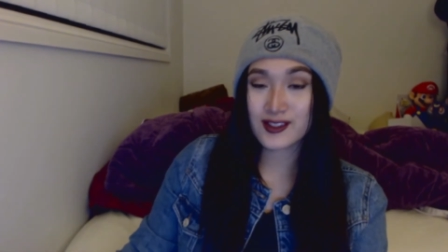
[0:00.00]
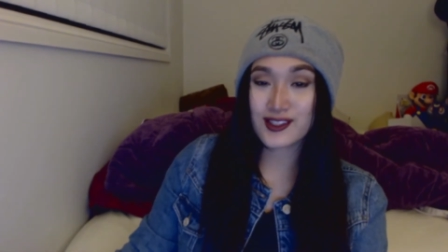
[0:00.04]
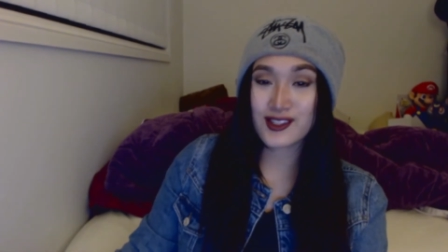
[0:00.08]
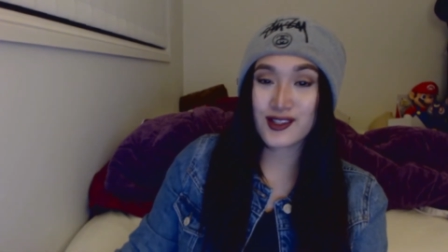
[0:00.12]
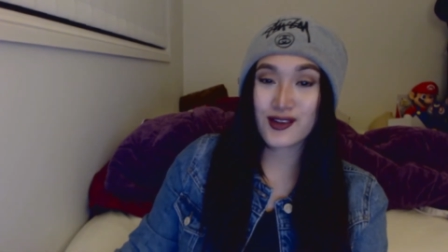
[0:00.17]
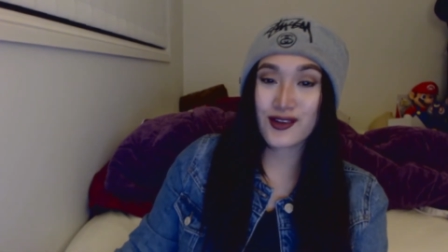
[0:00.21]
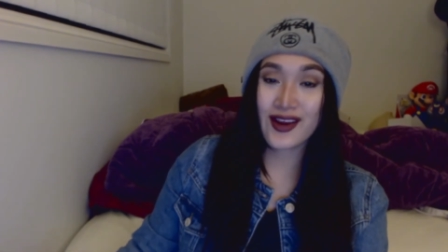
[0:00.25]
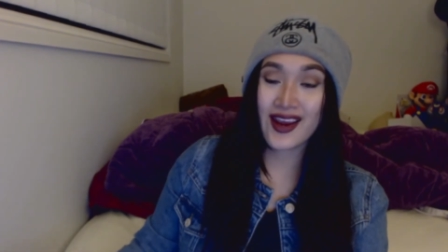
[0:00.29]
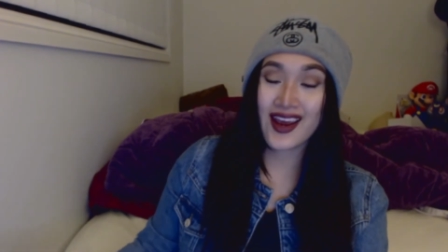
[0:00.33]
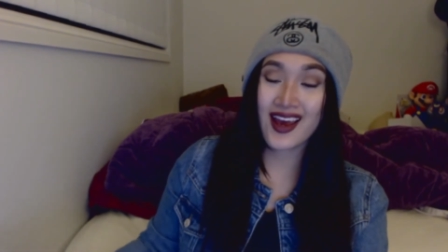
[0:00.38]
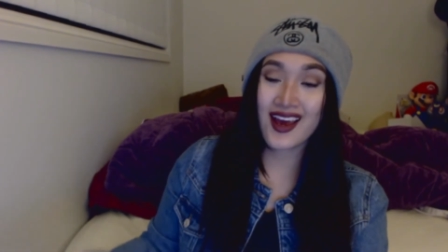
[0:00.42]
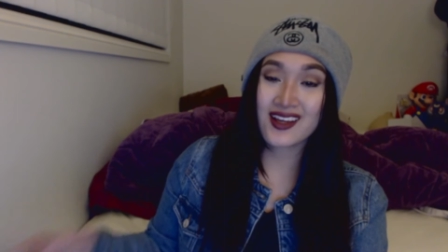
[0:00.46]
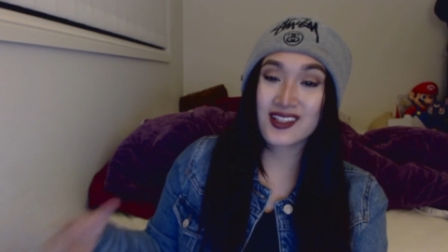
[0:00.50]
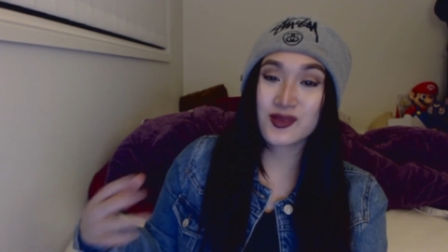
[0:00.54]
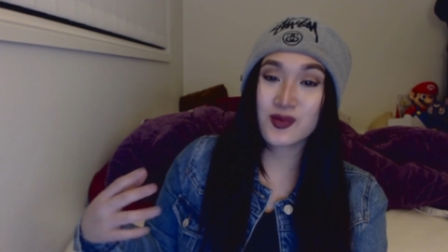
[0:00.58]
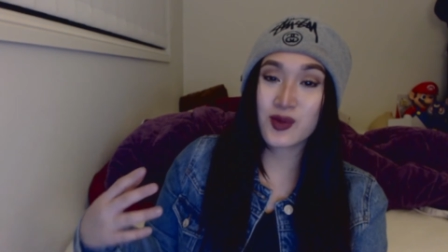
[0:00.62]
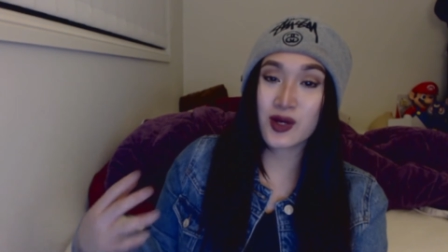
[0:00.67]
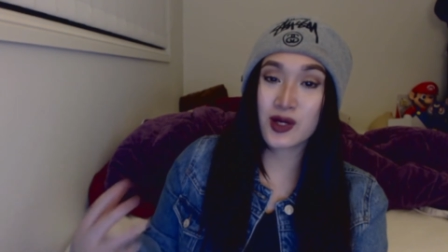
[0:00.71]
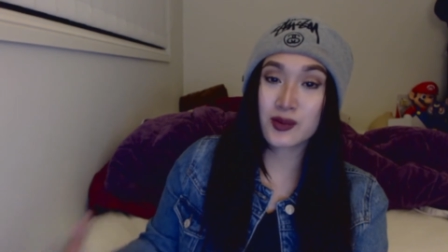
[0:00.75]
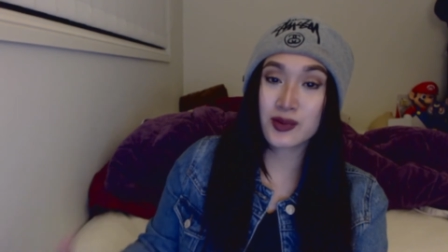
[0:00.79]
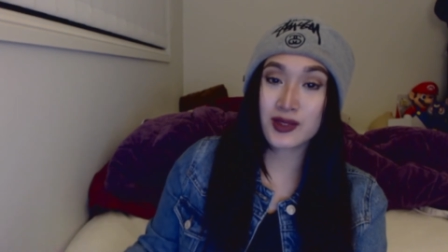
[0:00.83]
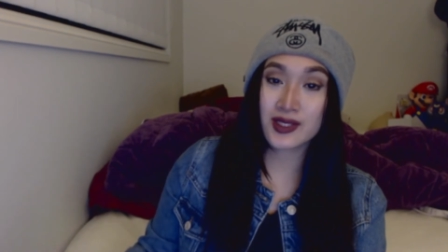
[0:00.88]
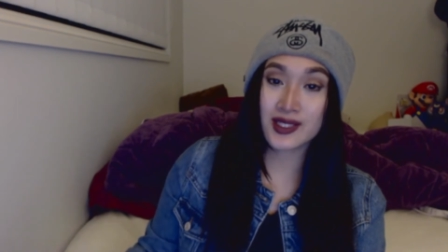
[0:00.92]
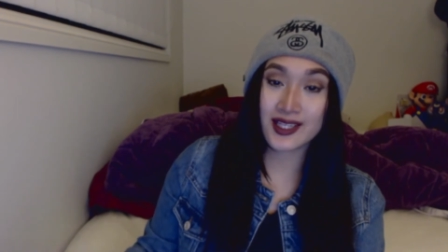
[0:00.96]
So he has
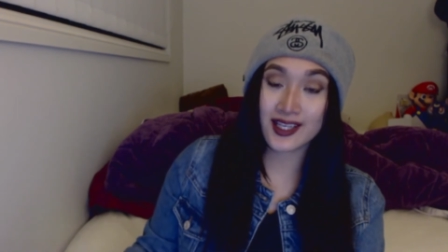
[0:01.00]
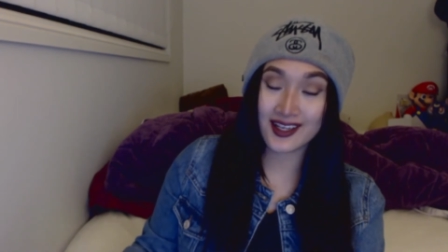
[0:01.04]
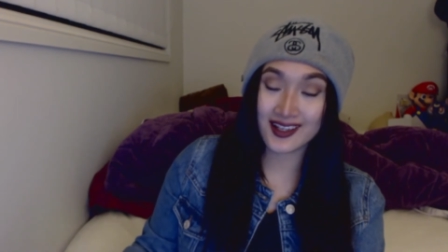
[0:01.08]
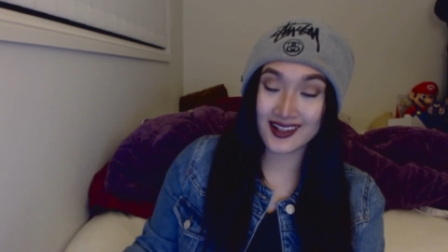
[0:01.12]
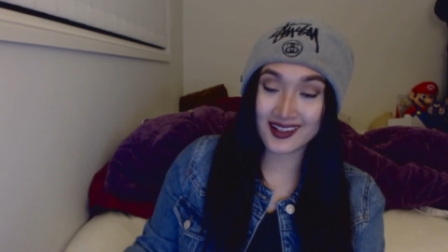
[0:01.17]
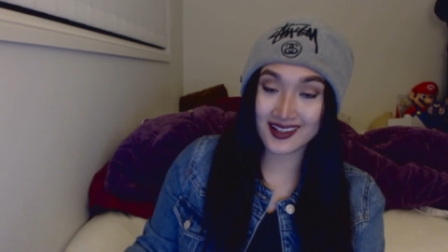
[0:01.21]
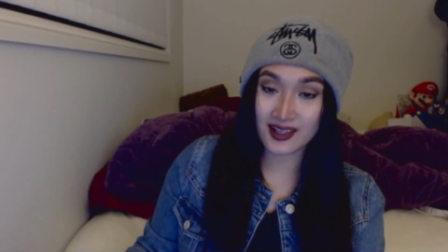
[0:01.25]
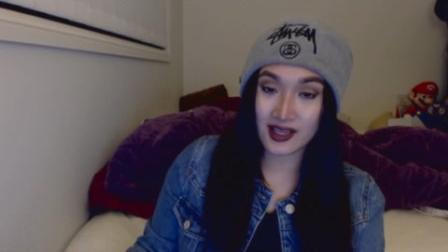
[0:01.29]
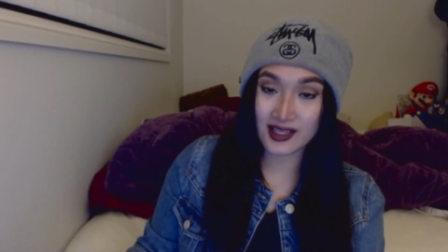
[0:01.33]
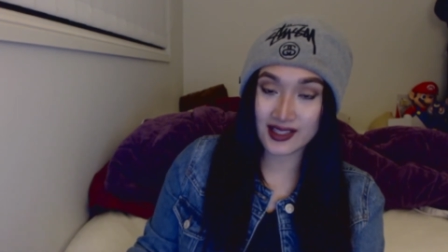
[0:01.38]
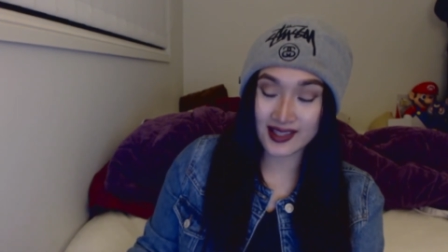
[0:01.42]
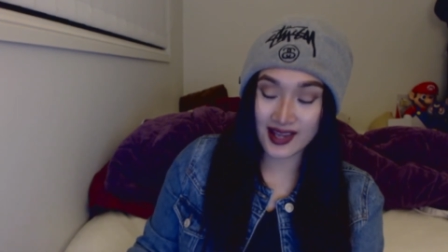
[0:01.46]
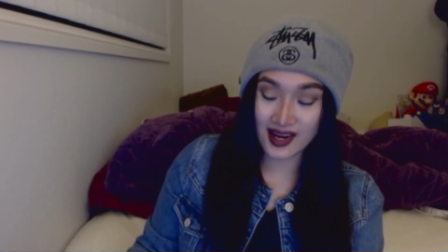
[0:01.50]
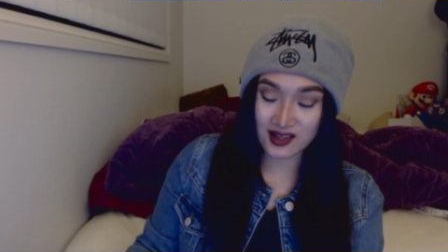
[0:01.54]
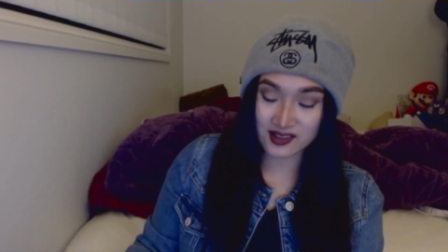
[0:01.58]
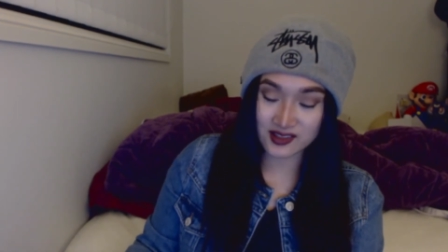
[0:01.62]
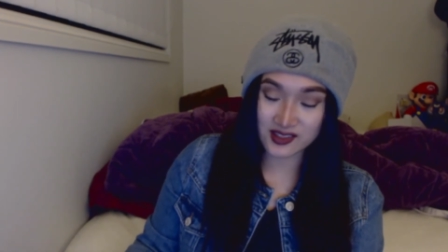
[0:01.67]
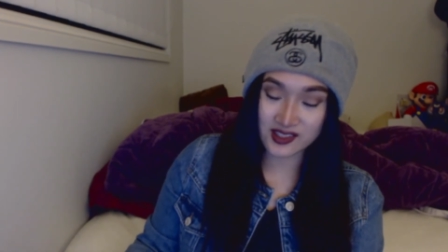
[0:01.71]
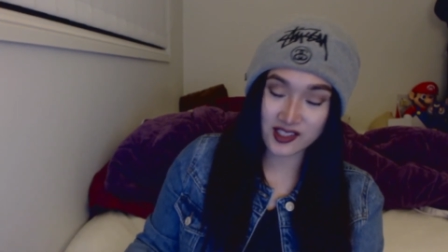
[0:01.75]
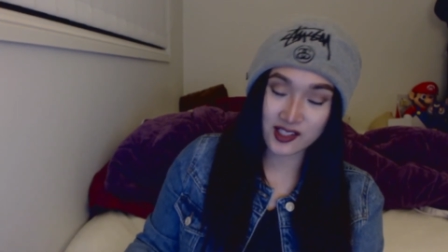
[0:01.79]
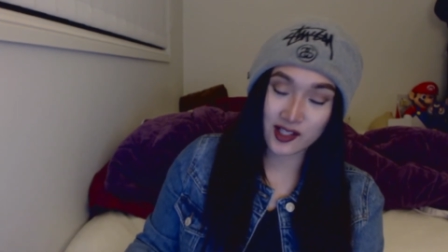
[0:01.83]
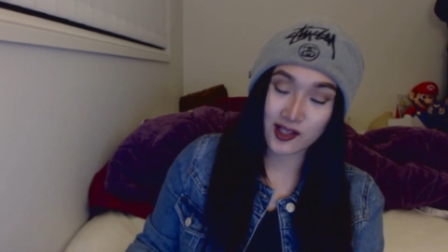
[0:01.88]
publicly announced,